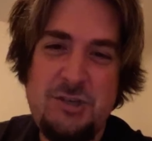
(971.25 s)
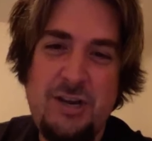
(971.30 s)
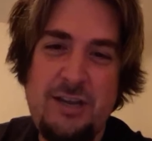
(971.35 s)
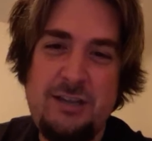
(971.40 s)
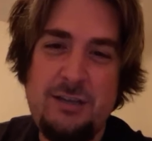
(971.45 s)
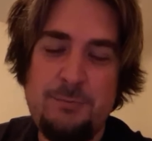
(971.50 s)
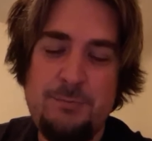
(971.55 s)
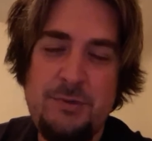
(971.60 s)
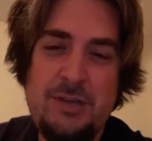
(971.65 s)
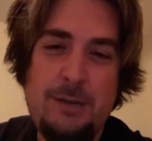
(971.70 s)

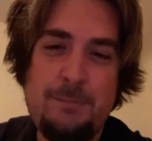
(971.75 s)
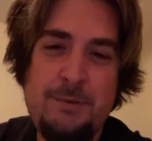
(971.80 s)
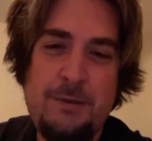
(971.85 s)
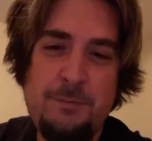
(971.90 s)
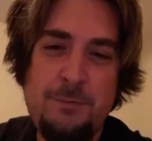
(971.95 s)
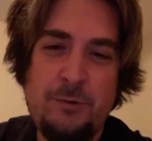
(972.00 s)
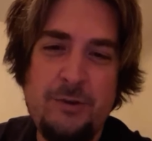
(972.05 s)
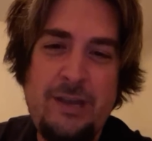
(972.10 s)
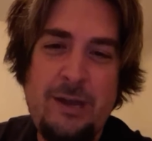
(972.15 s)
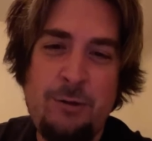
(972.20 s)
Jacob, you got
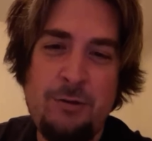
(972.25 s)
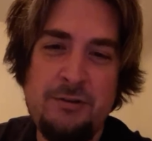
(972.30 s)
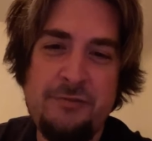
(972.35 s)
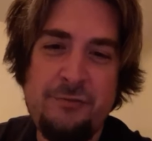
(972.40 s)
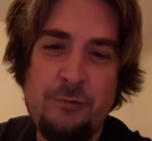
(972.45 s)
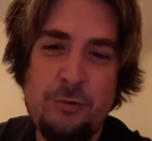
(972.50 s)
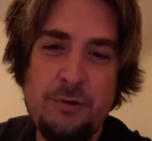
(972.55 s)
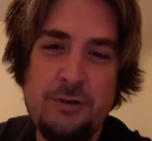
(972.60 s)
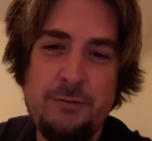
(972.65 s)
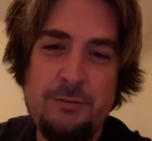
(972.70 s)
people yelling
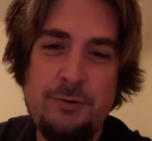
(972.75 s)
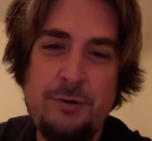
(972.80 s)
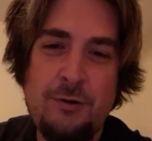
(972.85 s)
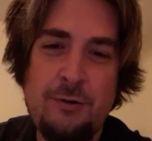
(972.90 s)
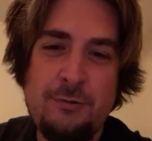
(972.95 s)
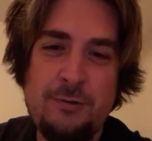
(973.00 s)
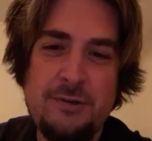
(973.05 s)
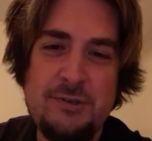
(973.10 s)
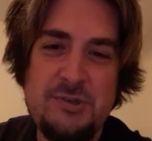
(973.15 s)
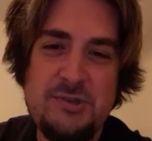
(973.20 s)
for you,
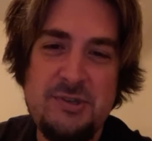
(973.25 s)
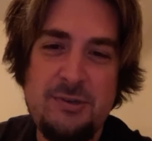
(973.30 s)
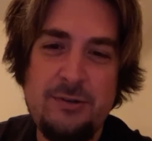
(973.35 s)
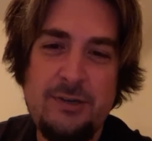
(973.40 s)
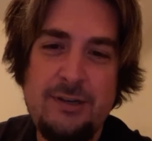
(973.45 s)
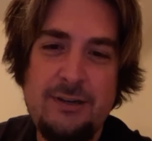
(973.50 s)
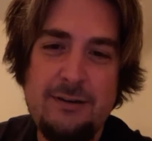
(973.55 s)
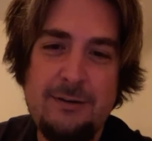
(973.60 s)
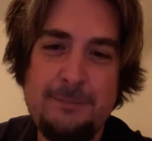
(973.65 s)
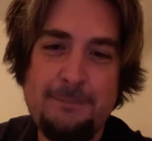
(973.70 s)
bro. Are you still
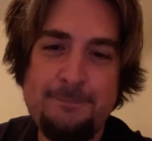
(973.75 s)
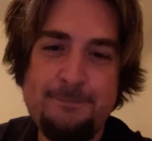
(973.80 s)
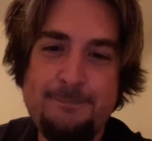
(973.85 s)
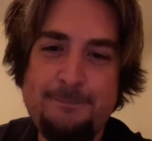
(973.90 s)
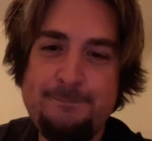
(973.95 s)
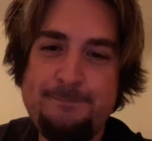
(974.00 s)
here?